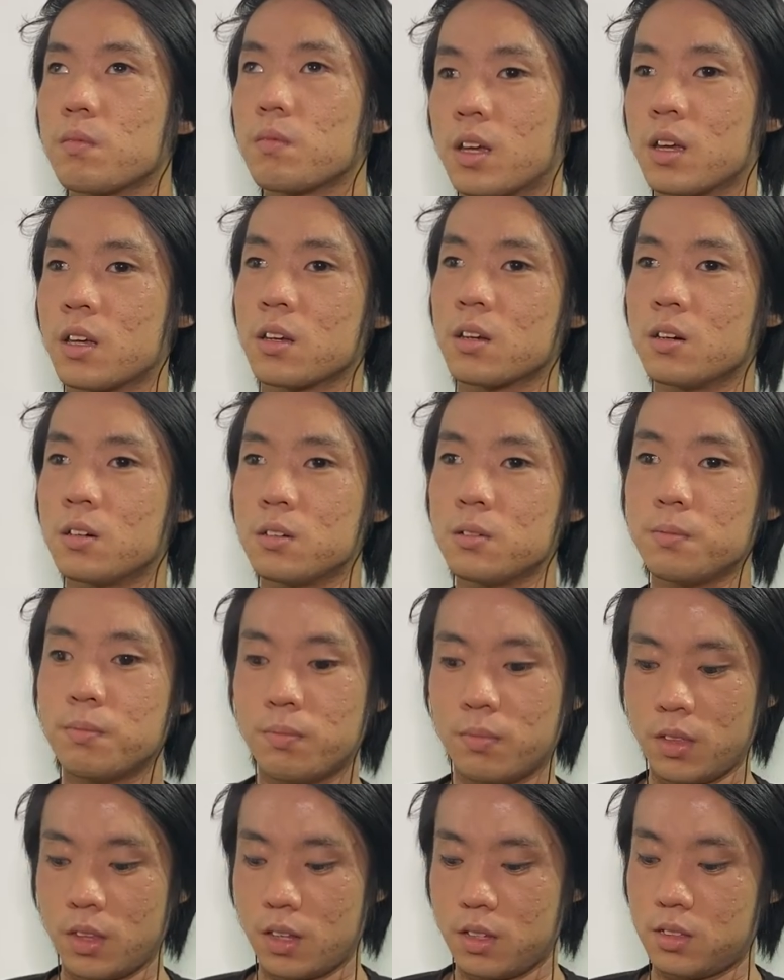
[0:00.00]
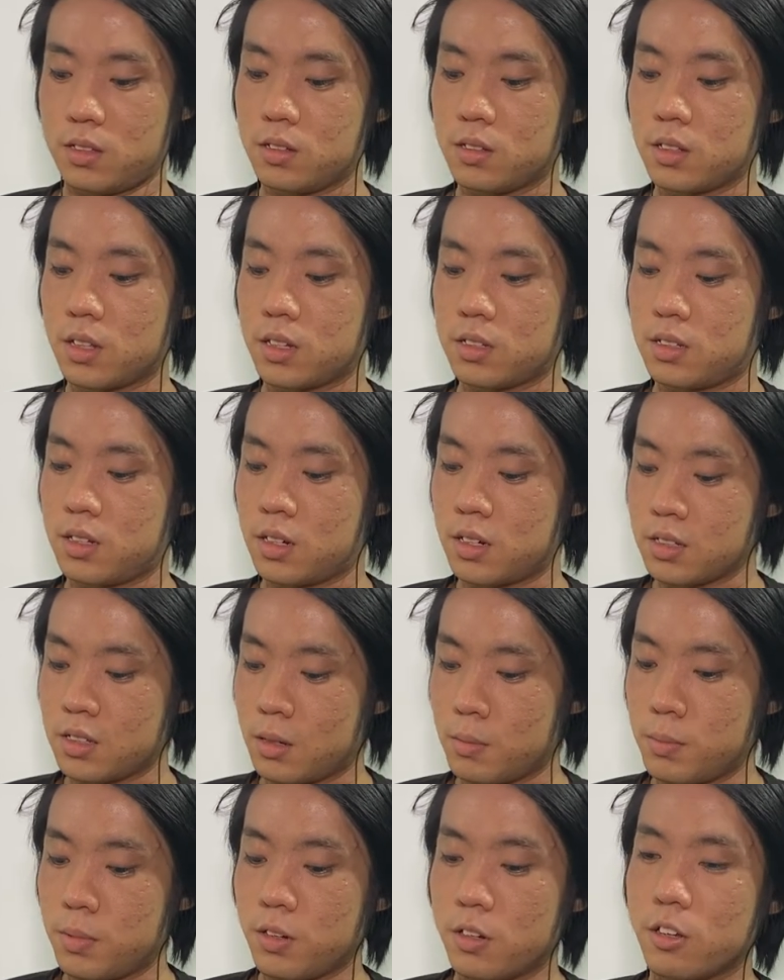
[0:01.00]
There you go. So that's an
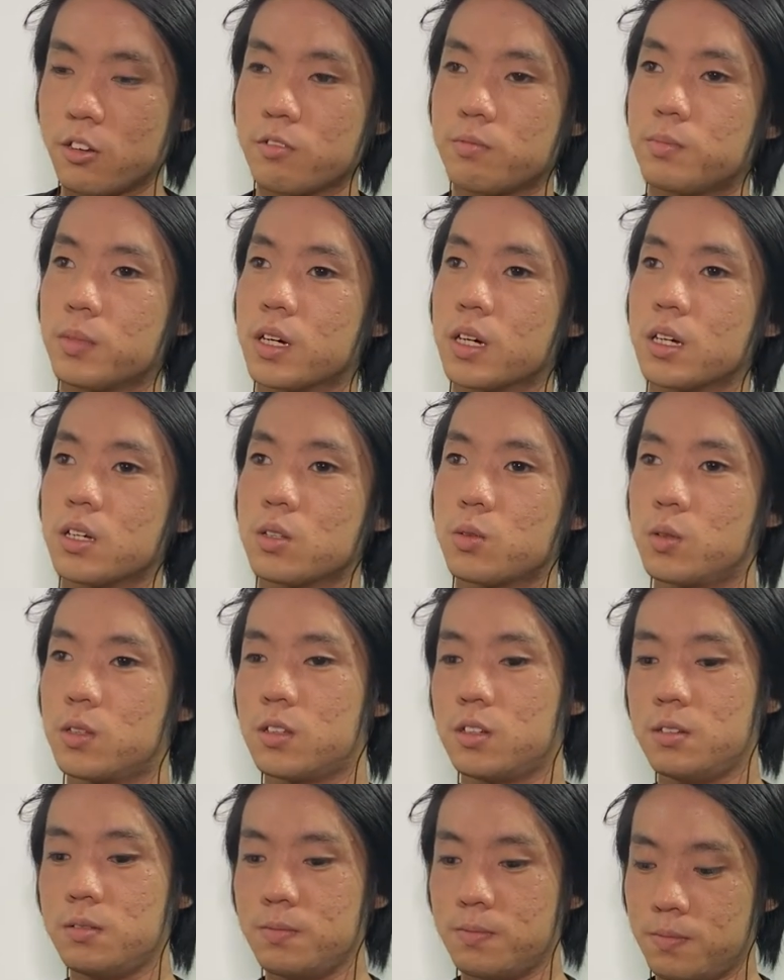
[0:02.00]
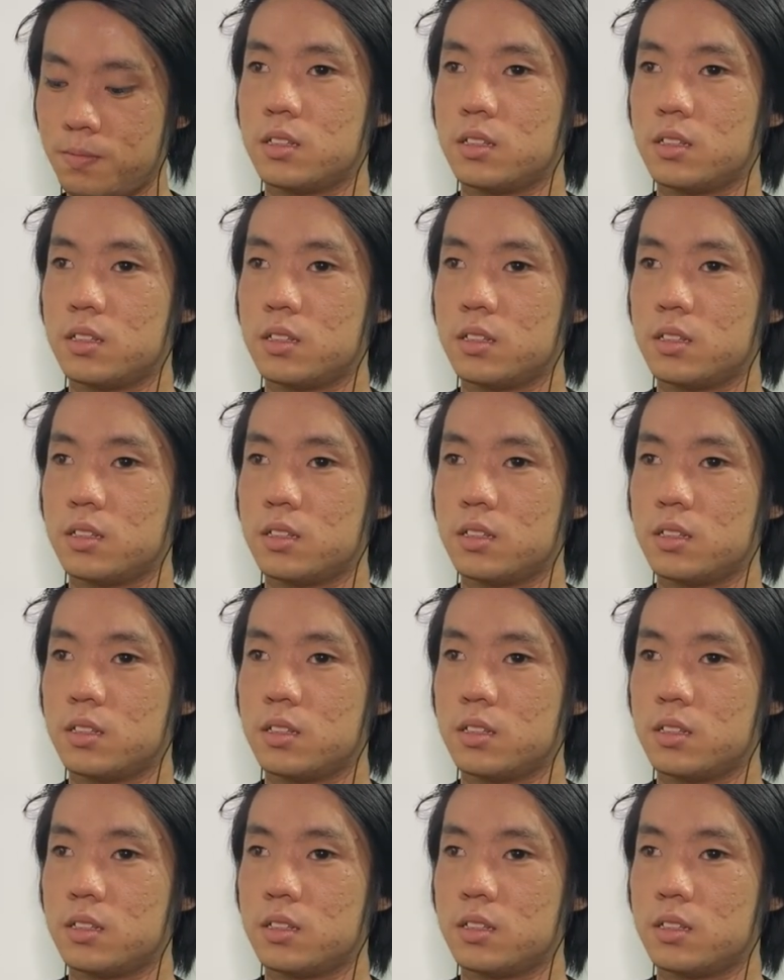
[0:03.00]
example of my Twitter.